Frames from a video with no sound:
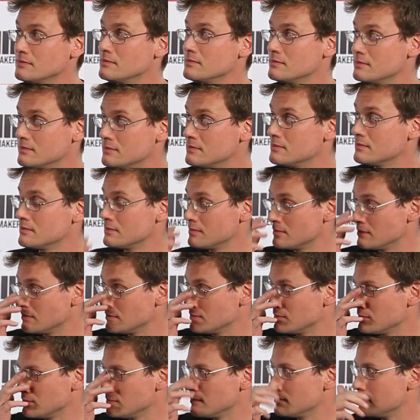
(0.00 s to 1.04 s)

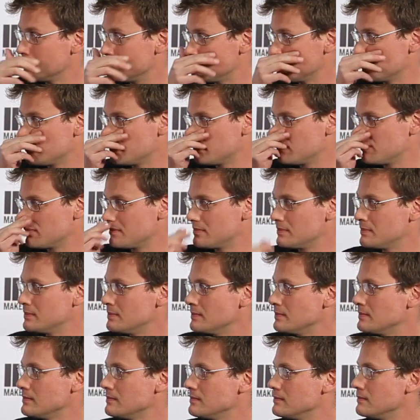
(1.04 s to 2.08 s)

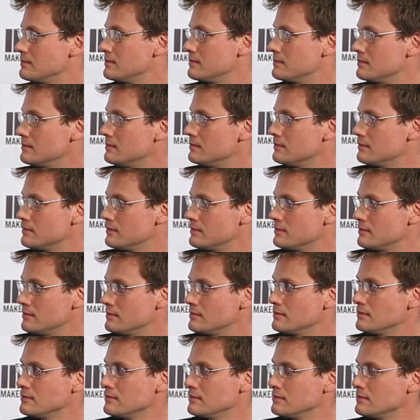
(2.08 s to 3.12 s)
The person shown says nothing.